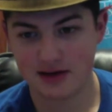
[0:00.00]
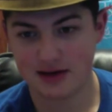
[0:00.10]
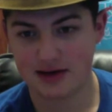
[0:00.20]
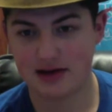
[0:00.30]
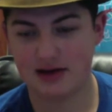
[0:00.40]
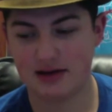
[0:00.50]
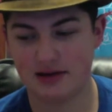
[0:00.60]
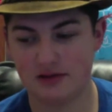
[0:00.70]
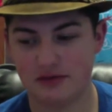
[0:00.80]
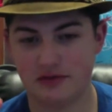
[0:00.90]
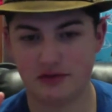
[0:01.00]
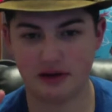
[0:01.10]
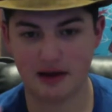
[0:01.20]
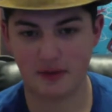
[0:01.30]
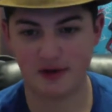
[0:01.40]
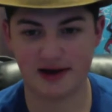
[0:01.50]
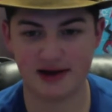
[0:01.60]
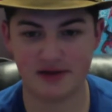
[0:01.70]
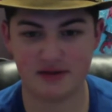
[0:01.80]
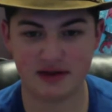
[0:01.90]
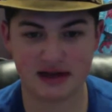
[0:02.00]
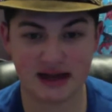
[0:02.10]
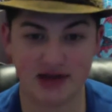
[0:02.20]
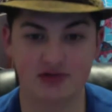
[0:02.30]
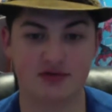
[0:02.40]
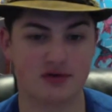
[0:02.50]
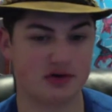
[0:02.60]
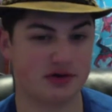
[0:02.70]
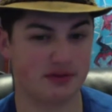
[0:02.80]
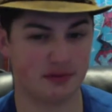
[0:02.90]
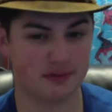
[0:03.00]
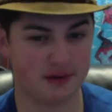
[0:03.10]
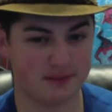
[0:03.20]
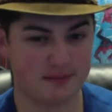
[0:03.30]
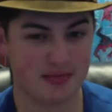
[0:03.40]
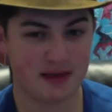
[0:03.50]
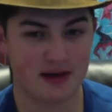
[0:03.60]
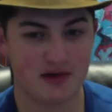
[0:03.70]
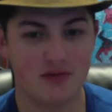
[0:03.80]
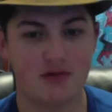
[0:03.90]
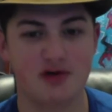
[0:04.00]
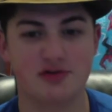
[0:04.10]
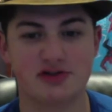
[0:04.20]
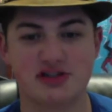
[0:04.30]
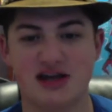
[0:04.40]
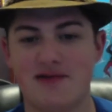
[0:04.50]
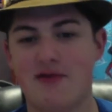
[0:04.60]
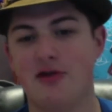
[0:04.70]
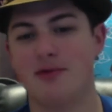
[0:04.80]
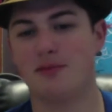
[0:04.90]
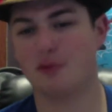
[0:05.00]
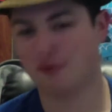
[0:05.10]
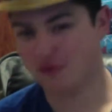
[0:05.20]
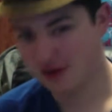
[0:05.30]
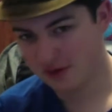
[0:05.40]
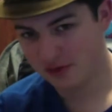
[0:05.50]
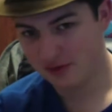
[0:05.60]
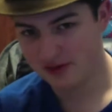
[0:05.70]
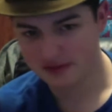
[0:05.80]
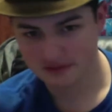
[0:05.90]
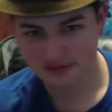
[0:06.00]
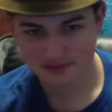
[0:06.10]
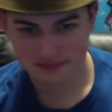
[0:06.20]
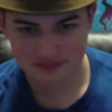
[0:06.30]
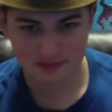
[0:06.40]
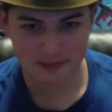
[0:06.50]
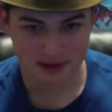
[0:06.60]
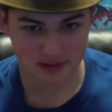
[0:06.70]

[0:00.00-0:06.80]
and I will have the enhanced version of the review, which will just have a little bit more flair to it, some better